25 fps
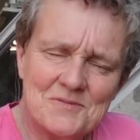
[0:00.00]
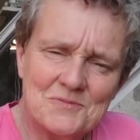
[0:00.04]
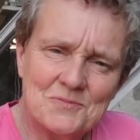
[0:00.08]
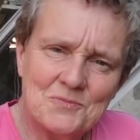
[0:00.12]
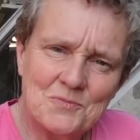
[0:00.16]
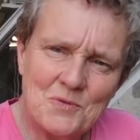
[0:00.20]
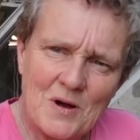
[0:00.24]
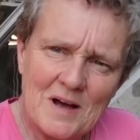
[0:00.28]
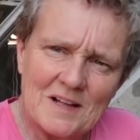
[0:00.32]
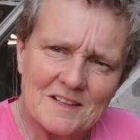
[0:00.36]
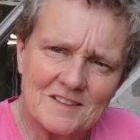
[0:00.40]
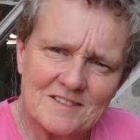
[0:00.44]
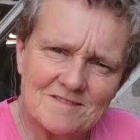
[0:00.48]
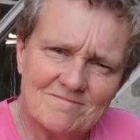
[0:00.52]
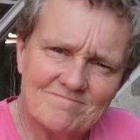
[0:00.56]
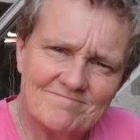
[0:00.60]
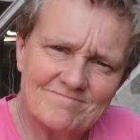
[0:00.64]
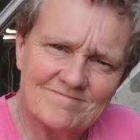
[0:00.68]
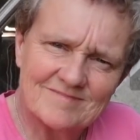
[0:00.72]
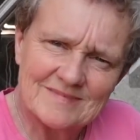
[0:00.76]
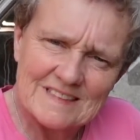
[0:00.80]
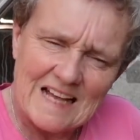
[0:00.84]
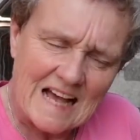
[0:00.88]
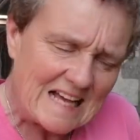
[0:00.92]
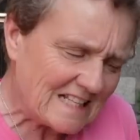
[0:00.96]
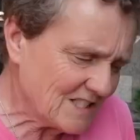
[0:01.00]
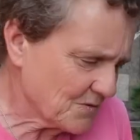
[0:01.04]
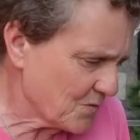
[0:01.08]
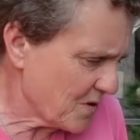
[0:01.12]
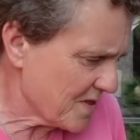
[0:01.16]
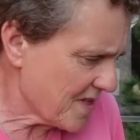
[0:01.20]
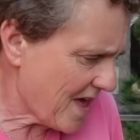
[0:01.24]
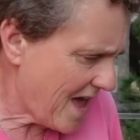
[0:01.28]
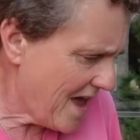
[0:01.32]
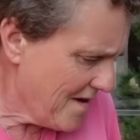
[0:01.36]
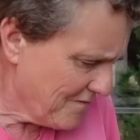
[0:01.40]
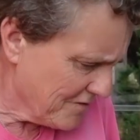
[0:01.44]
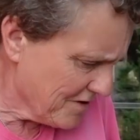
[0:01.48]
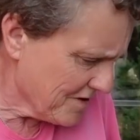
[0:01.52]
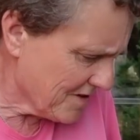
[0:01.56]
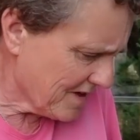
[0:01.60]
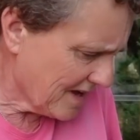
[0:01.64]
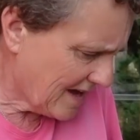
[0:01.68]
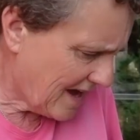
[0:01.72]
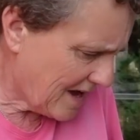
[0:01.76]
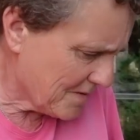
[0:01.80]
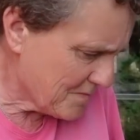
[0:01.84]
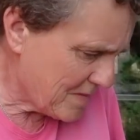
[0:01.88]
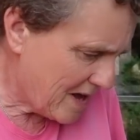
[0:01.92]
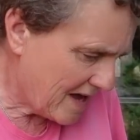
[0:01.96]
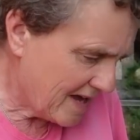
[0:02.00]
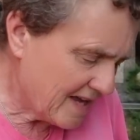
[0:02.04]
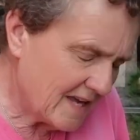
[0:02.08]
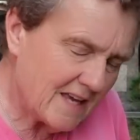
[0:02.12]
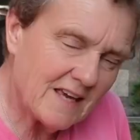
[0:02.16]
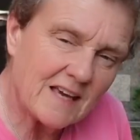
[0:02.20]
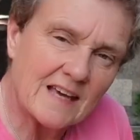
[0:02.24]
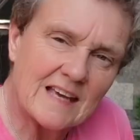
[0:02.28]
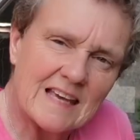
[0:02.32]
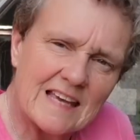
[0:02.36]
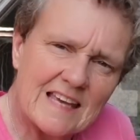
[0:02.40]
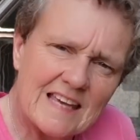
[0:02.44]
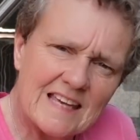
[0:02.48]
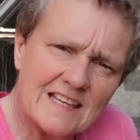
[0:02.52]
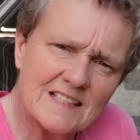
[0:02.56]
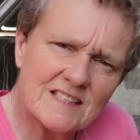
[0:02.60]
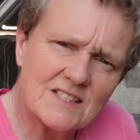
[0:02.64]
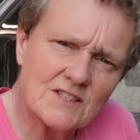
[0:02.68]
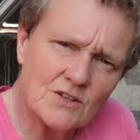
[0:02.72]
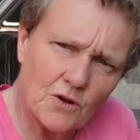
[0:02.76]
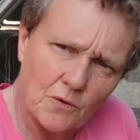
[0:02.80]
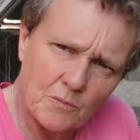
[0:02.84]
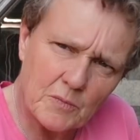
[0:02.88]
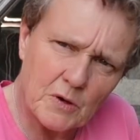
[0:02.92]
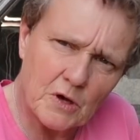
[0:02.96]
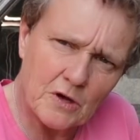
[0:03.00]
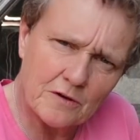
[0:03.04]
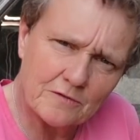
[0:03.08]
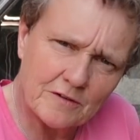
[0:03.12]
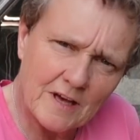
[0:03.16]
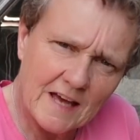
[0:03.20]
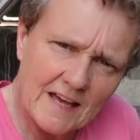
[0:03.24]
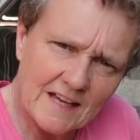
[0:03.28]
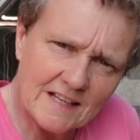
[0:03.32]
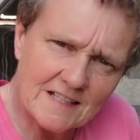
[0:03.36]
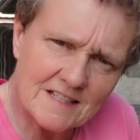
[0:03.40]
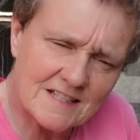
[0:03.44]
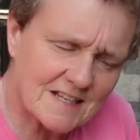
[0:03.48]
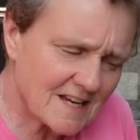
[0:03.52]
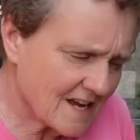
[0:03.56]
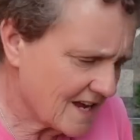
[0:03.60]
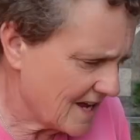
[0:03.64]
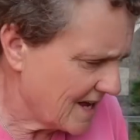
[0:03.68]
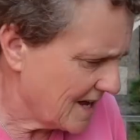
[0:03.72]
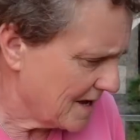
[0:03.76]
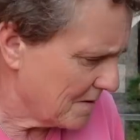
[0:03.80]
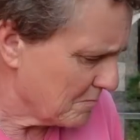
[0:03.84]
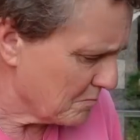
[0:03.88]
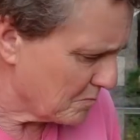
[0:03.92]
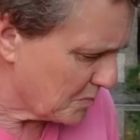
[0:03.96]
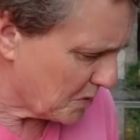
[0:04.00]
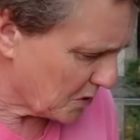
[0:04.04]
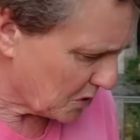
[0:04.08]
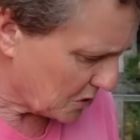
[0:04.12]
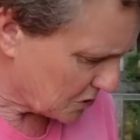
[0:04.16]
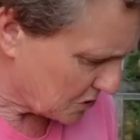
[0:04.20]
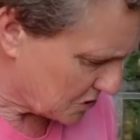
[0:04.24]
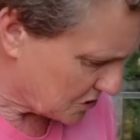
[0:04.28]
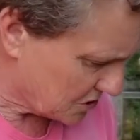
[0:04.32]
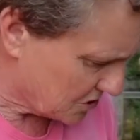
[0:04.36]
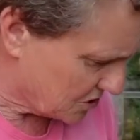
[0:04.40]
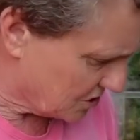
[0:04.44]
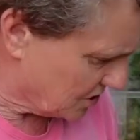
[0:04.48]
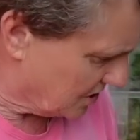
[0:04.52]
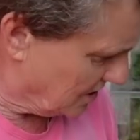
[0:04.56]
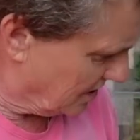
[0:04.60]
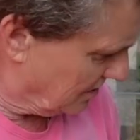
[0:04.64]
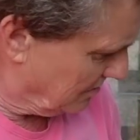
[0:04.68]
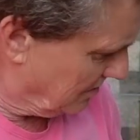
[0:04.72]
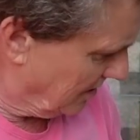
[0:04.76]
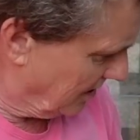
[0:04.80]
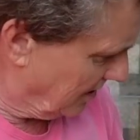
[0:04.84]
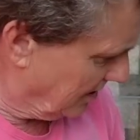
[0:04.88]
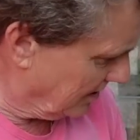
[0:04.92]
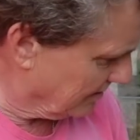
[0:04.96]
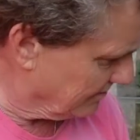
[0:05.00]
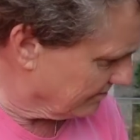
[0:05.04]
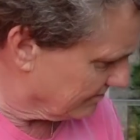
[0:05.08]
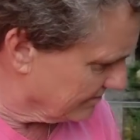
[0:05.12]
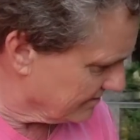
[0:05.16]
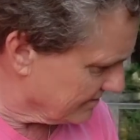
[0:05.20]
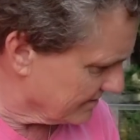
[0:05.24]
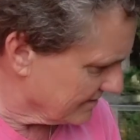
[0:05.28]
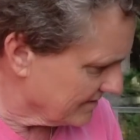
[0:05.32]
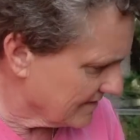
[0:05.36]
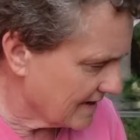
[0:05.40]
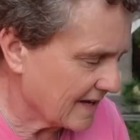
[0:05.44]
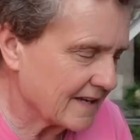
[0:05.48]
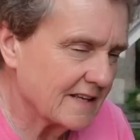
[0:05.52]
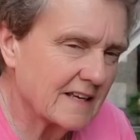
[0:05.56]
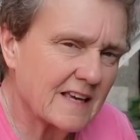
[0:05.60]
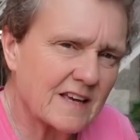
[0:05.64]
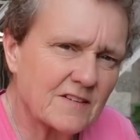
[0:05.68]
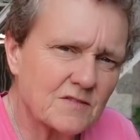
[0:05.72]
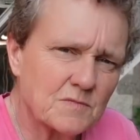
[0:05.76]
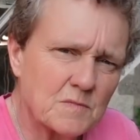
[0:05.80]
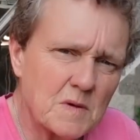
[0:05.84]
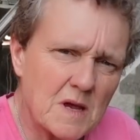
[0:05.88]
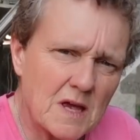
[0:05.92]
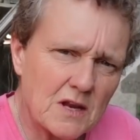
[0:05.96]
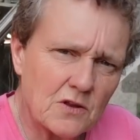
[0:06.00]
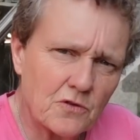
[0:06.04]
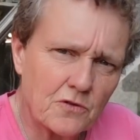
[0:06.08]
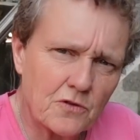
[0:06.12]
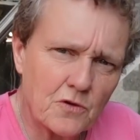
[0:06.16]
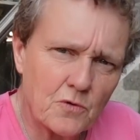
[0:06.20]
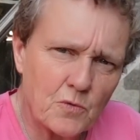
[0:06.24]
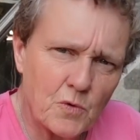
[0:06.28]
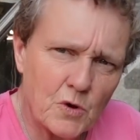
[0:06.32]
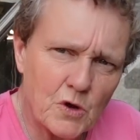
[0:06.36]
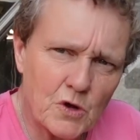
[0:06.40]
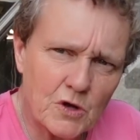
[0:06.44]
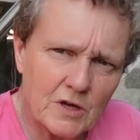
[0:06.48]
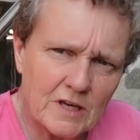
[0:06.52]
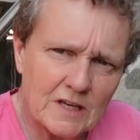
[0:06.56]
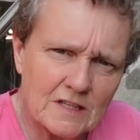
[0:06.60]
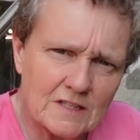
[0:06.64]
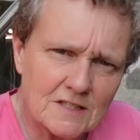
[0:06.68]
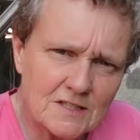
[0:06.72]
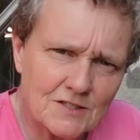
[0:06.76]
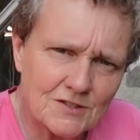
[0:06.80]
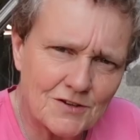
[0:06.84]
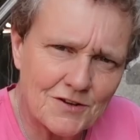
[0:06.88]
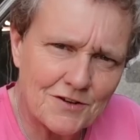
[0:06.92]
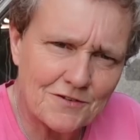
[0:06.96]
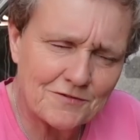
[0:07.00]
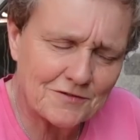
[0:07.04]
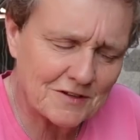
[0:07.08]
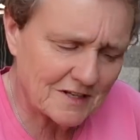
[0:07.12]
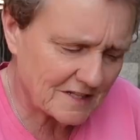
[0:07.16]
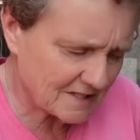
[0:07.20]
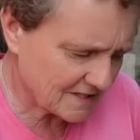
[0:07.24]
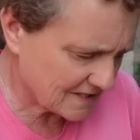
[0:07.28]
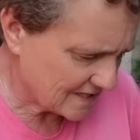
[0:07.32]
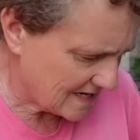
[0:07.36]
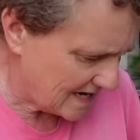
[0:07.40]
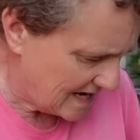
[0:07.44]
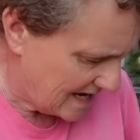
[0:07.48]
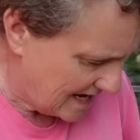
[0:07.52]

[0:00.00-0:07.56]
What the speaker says: Well, as with everything I make, it's not perfect, but do you know what? It gives me another working surface